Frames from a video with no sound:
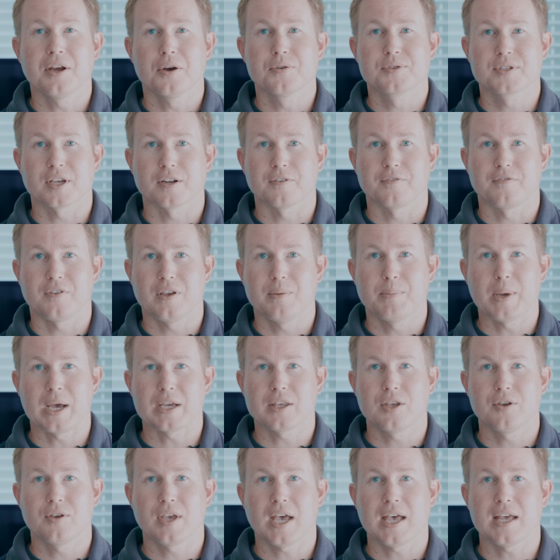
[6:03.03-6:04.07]
notes on
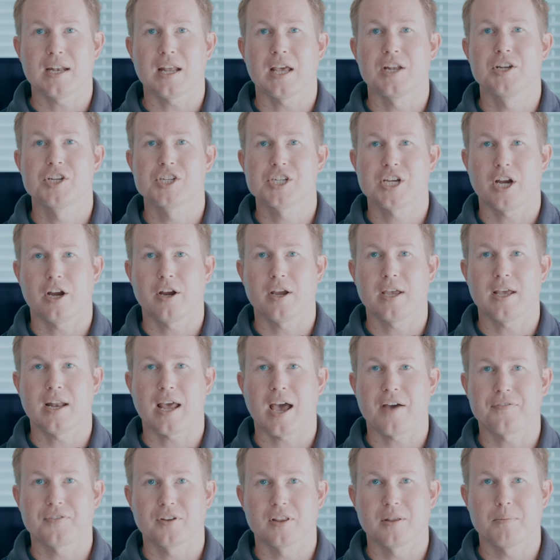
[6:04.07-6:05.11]
feedback you get and sharing it
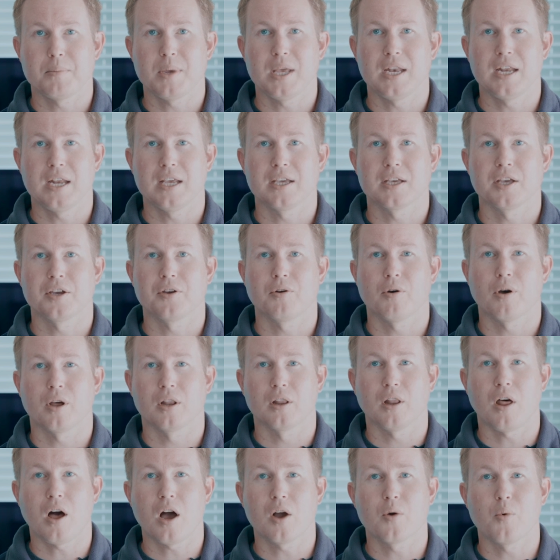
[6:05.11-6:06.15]
after the meeting can go a
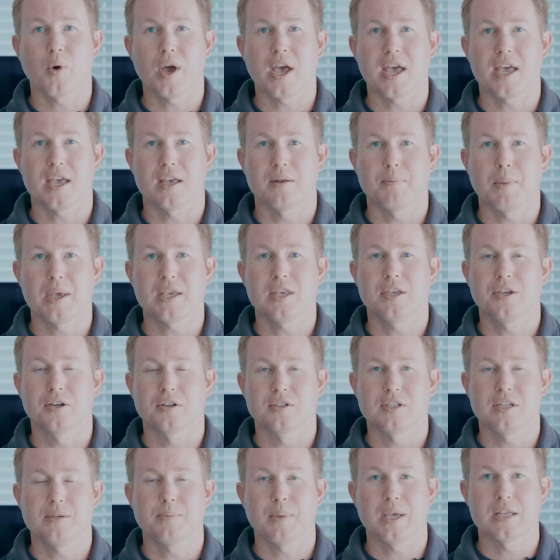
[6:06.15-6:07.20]
long way in making your
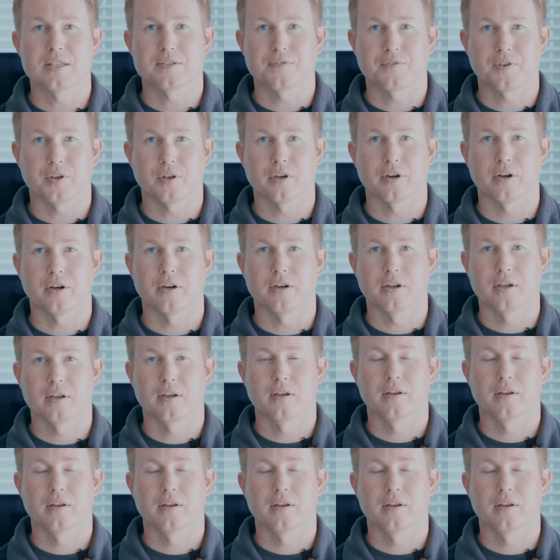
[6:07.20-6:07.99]
teammates feel heard.